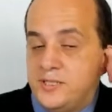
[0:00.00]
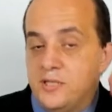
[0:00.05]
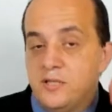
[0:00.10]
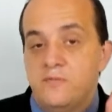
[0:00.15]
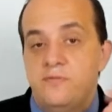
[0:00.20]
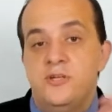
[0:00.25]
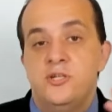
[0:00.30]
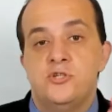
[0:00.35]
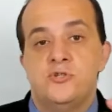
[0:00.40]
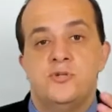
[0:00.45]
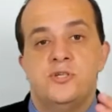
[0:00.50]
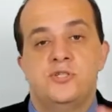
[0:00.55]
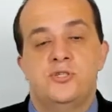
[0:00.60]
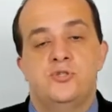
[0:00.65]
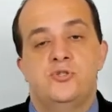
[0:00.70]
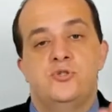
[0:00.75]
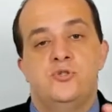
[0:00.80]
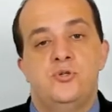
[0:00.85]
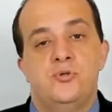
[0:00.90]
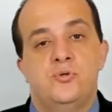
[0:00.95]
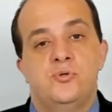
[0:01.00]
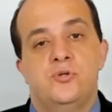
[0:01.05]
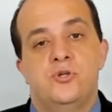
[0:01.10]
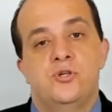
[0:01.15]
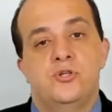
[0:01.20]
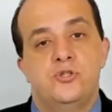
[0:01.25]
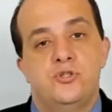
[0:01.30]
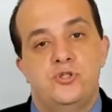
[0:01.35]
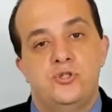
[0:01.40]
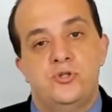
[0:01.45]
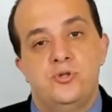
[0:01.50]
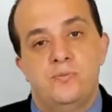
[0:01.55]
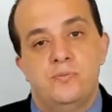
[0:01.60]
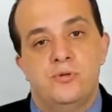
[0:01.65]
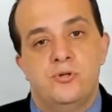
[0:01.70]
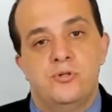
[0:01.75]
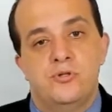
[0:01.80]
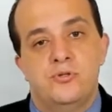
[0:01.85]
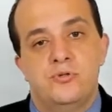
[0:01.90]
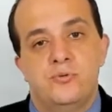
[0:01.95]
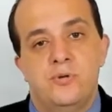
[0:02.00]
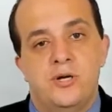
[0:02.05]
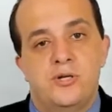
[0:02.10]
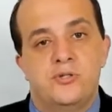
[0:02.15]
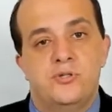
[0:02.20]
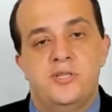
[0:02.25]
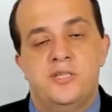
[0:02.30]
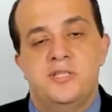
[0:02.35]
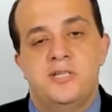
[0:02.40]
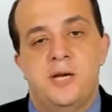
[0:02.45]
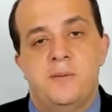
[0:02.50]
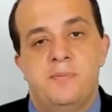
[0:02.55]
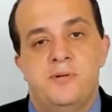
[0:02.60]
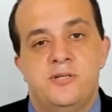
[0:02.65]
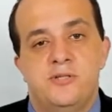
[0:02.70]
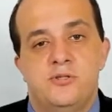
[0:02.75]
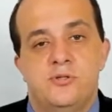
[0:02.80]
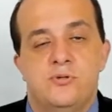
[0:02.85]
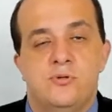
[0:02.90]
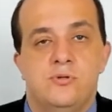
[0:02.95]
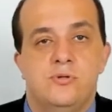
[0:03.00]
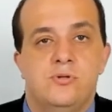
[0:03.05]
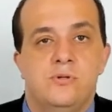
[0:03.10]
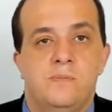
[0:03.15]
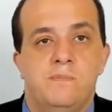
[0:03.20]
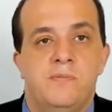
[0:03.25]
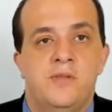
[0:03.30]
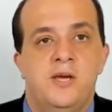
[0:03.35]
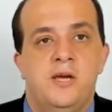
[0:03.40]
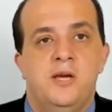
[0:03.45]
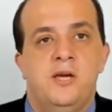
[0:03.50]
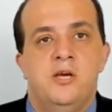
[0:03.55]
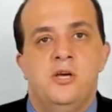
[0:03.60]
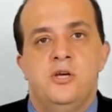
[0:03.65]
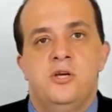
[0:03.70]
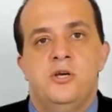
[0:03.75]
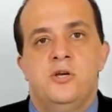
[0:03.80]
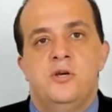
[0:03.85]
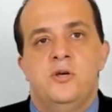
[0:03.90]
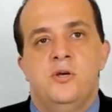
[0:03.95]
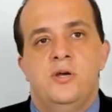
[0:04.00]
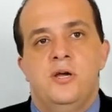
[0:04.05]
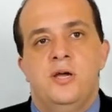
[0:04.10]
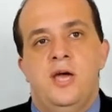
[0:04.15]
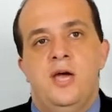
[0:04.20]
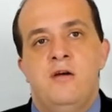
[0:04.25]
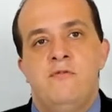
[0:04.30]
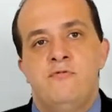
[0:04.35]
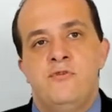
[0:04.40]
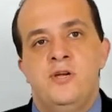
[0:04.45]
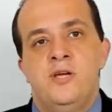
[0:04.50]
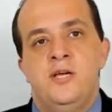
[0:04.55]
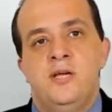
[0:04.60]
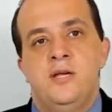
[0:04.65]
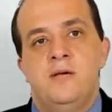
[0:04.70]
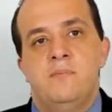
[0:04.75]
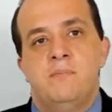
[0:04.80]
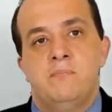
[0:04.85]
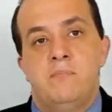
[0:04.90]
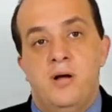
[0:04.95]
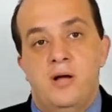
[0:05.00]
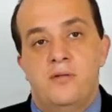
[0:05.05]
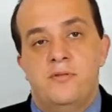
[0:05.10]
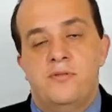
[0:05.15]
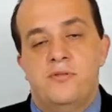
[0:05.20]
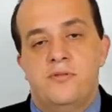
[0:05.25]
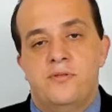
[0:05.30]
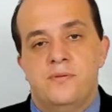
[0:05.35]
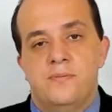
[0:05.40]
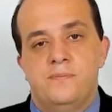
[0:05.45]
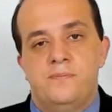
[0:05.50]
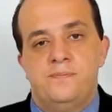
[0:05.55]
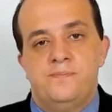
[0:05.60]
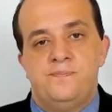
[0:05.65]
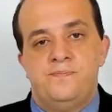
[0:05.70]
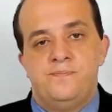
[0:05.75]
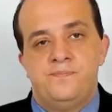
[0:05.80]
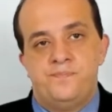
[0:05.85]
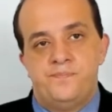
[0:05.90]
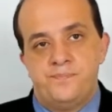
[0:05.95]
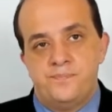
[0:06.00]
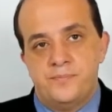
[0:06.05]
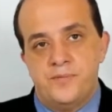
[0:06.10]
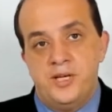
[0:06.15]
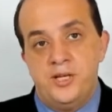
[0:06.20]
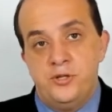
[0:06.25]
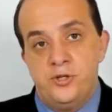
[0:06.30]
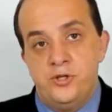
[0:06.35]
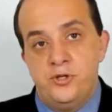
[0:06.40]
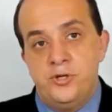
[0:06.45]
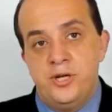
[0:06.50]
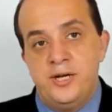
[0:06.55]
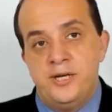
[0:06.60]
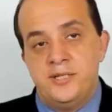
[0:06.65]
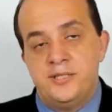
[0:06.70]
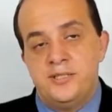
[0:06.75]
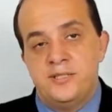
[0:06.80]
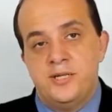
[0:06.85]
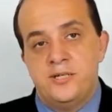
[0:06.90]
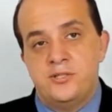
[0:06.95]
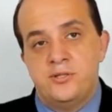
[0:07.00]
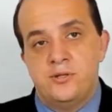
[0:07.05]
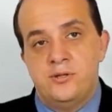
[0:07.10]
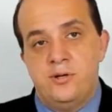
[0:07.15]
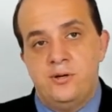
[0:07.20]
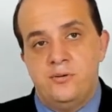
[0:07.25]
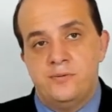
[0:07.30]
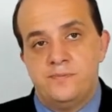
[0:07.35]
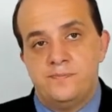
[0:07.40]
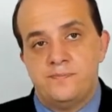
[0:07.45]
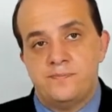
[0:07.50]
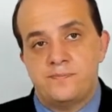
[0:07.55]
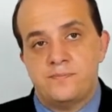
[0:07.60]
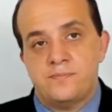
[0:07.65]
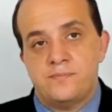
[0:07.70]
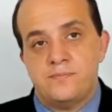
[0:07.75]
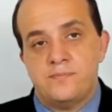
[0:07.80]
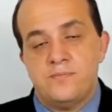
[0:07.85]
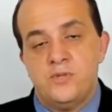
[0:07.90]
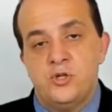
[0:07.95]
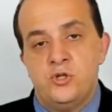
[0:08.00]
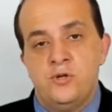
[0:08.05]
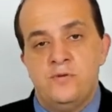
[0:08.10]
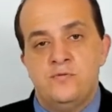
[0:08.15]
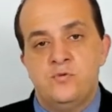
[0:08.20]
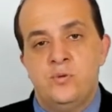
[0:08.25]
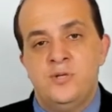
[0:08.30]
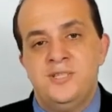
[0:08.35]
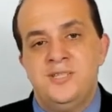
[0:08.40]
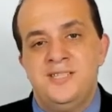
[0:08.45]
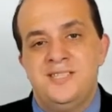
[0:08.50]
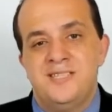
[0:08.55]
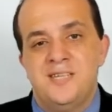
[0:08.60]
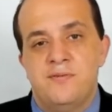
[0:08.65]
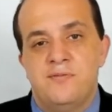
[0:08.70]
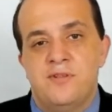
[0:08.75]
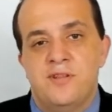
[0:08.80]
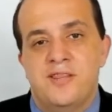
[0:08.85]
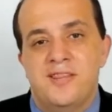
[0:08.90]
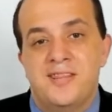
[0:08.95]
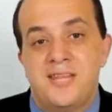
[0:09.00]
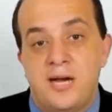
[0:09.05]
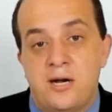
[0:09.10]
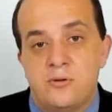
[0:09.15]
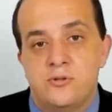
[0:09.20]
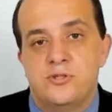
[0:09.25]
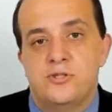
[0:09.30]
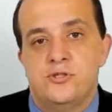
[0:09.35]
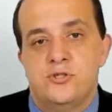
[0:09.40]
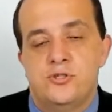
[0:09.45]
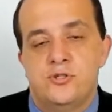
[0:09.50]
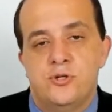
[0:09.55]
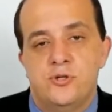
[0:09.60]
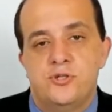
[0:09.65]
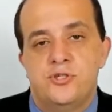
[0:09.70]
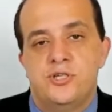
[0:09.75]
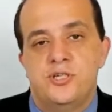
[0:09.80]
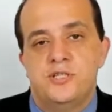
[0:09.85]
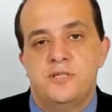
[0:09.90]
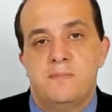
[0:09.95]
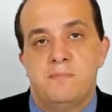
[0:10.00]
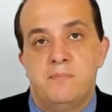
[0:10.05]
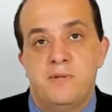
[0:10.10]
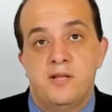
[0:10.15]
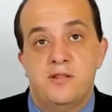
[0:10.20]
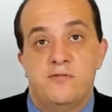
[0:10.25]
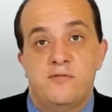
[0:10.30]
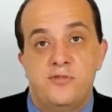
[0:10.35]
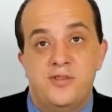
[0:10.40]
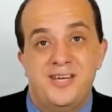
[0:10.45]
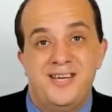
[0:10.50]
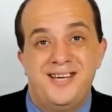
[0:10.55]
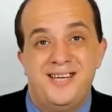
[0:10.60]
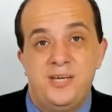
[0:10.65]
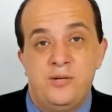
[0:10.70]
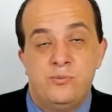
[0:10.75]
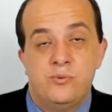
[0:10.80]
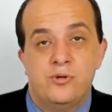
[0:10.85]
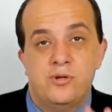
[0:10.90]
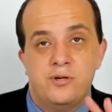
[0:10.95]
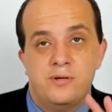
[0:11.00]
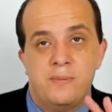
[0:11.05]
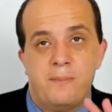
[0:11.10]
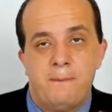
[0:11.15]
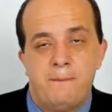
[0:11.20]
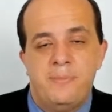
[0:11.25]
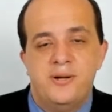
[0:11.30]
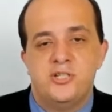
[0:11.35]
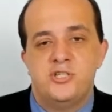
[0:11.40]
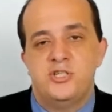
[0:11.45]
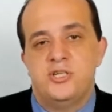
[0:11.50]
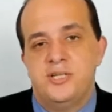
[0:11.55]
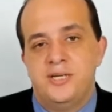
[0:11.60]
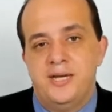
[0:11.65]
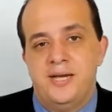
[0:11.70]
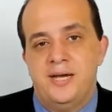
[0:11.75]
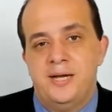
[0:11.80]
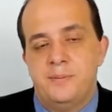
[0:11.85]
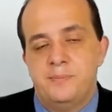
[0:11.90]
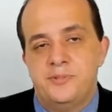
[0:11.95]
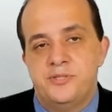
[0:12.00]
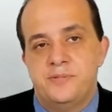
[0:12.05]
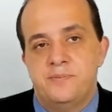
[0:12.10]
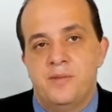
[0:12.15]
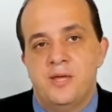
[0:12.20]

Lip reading: interest to the consumers who actually type it into Google. Every month in the United States alone, you have 27,000 searches a month for the keyword budgeting apps.